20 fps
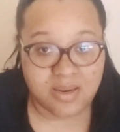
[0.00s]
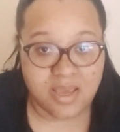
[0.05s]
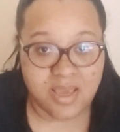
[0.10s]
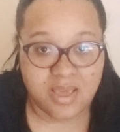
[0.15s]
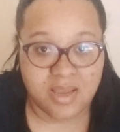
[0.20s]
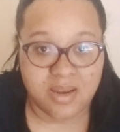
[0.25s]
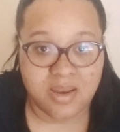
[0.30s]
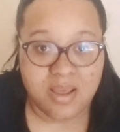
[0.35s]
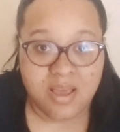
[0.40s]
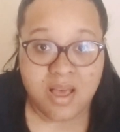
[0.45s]

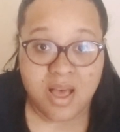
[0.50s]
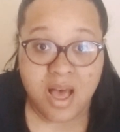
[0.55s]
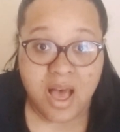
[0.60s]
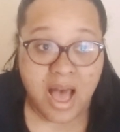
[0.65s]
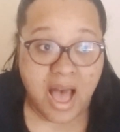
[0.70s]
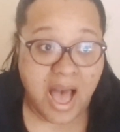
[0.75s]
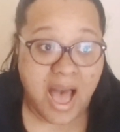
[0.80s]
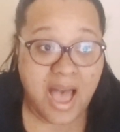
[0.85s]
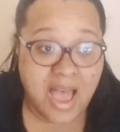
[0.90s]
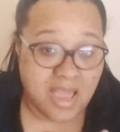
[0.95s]
And
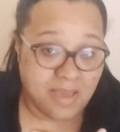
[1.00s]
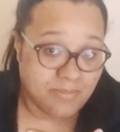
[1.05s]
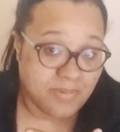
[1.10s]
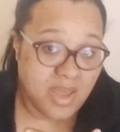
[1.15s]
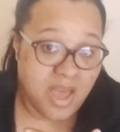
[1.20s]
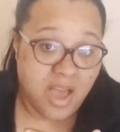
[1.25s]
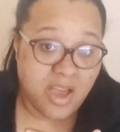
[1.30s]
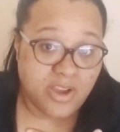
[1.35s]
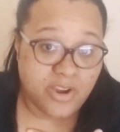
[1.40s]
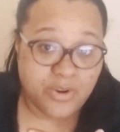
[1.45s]
I'm
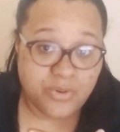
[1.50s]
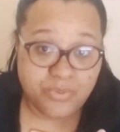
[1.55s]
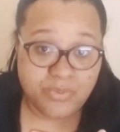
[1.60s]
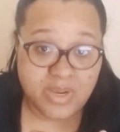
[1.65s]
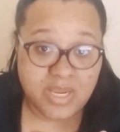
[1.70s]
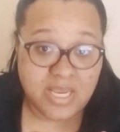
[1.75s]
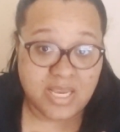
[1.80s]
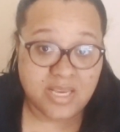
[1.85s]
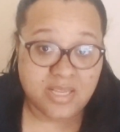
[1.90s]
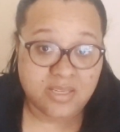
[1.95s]
not
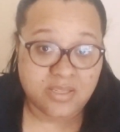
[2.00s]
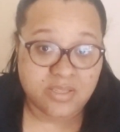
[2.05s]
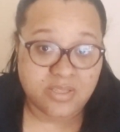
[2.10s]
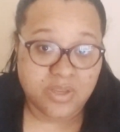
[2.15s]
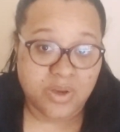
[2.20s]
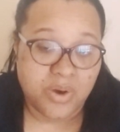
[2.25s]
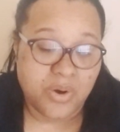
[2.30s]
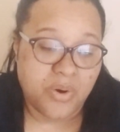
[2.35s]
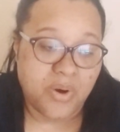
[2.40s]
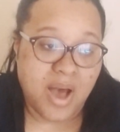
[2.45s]
Korean,
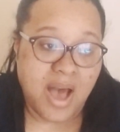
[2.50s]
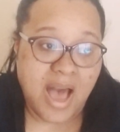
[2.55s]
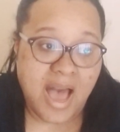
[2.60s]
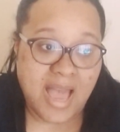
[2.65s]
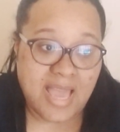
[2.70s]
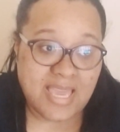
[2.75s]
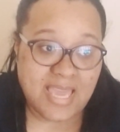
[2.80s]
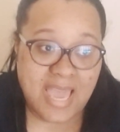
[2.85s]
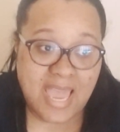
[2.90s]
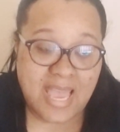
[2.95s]
so
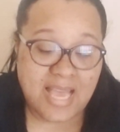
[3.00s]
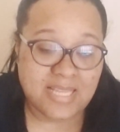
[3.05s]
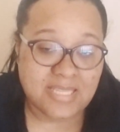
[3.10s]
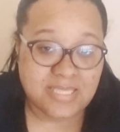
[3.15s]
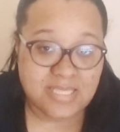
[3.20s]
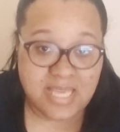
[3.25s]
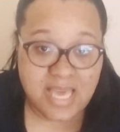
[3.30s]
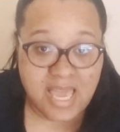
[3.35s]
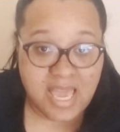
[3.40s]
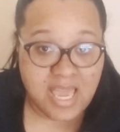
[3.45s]
I can't
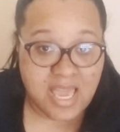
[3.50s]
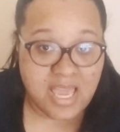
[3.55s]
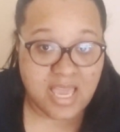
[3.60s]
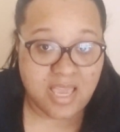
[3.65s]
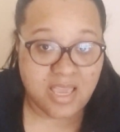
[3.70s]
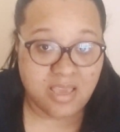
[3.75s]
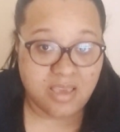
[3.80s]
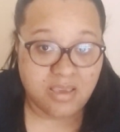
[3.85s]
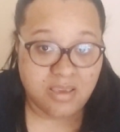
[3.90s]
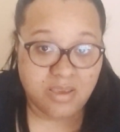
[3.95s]

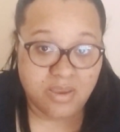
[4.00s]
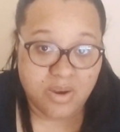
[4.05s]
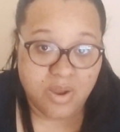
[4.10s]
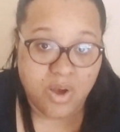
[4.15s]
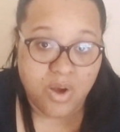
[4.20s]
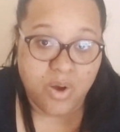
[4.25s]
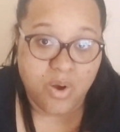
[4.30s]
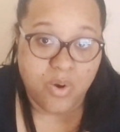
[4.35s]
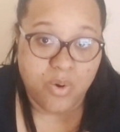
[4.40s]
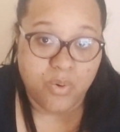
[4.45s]
say, you
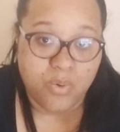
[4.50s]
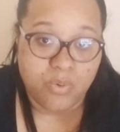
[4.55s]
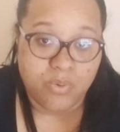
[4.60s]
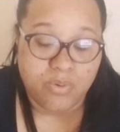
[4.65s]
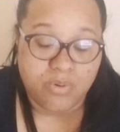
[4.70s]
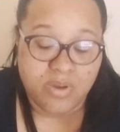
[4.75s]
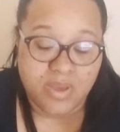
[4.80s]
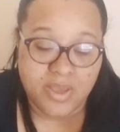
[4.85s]
know,